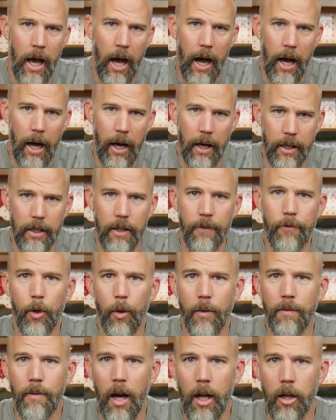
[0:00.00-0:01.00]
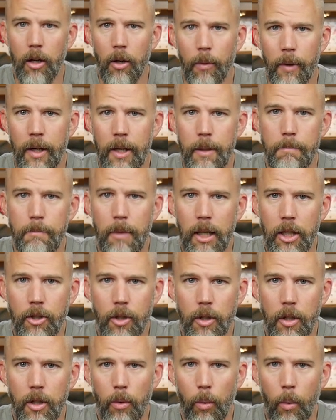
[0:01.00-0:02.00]
Uh, if you have not already, make
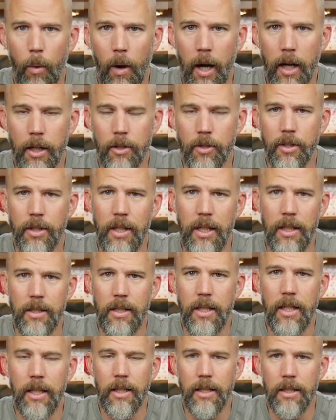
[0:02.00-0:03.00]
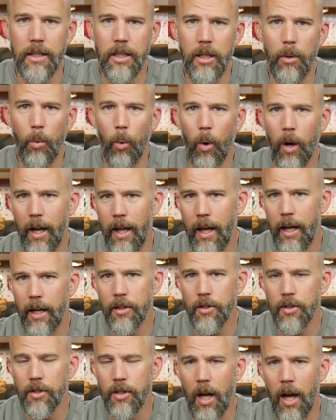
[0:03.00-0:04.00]
sure you watch the Tika T one
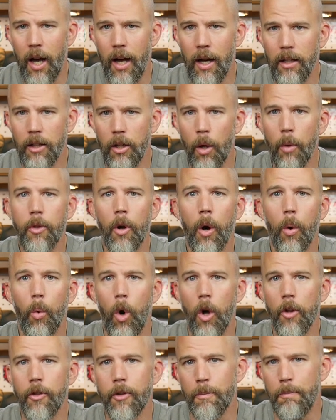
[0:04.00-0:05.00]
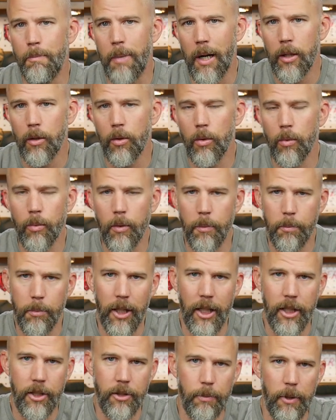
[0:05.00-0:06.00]
X uh, Lothar Walther barrel
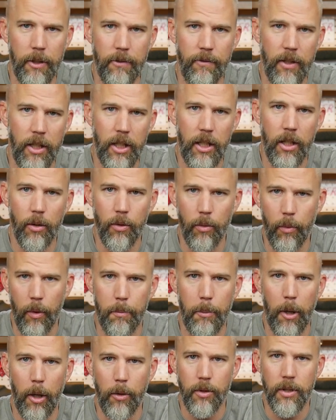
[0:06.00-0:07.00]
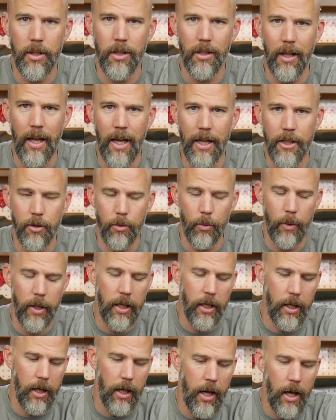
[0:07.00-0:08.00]
replacement video that we posted last
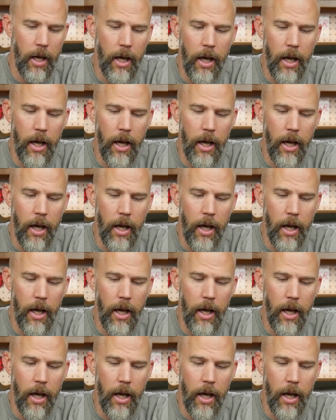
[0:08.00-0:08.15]
week.